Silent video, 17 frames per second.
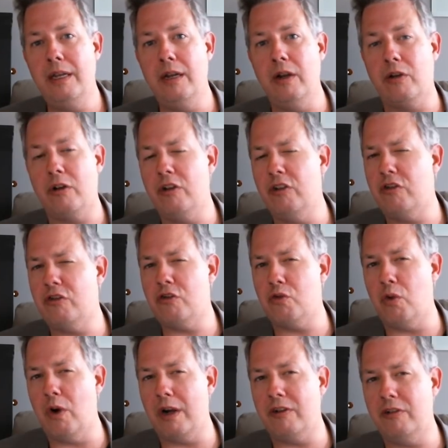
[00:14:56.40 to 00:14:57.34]

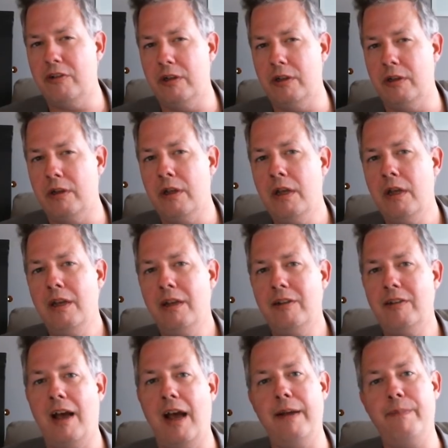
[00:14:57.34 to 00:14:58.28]
construction
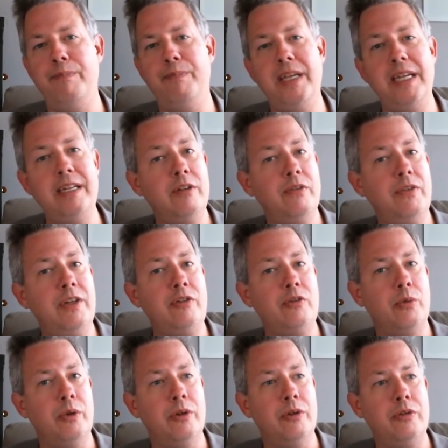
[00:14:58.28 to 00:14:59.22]
type
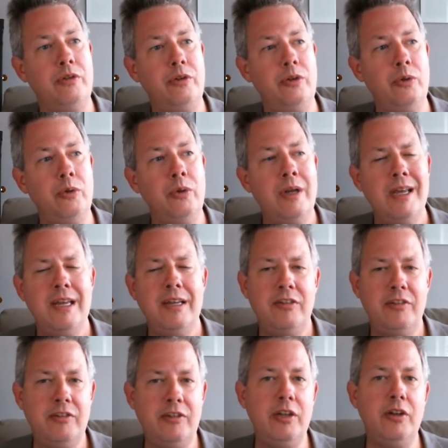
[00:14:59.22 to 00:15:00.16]
individuals who
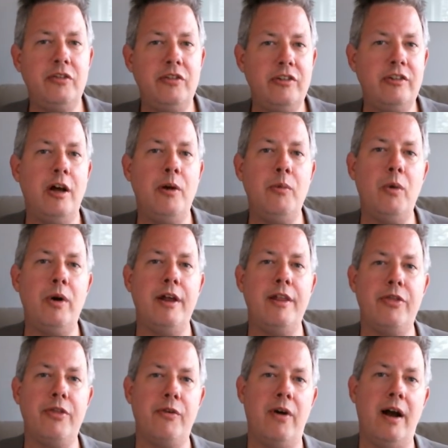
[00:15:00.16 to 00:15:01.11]
still
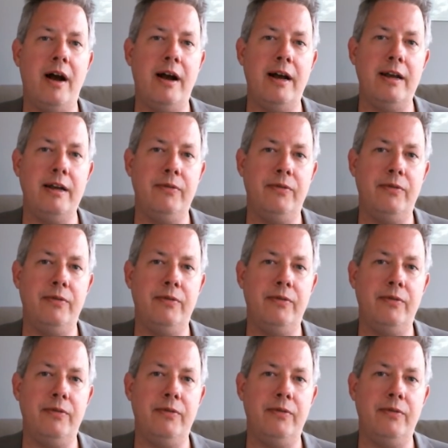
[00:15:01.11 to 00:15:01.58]
somewhat thrive